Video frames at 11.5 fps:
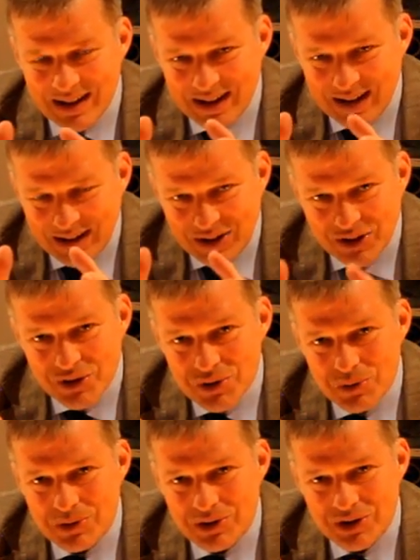
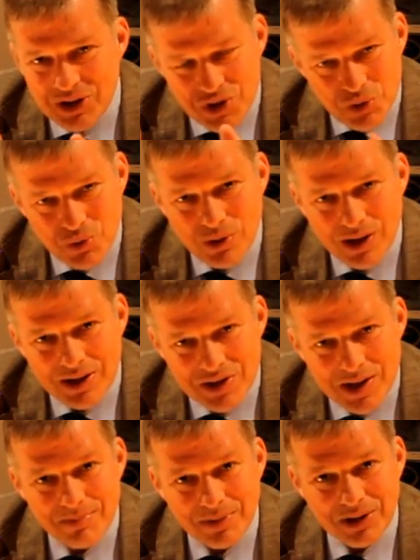include the story that's
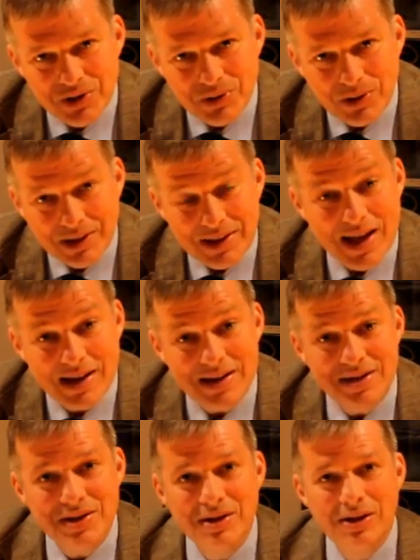typically told, and that
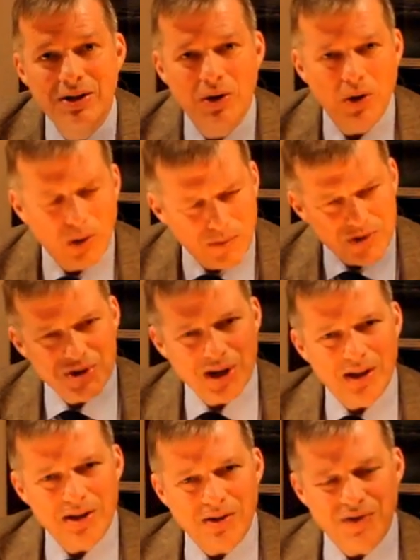is
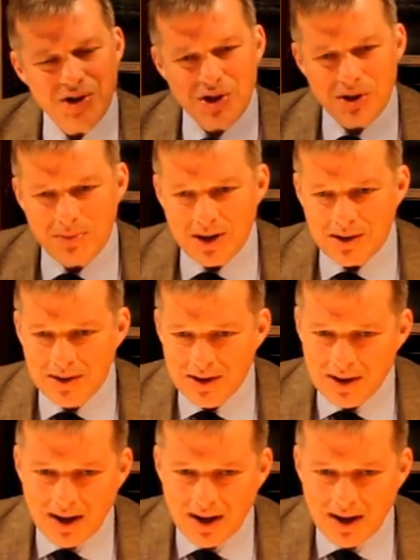overzealous fishermen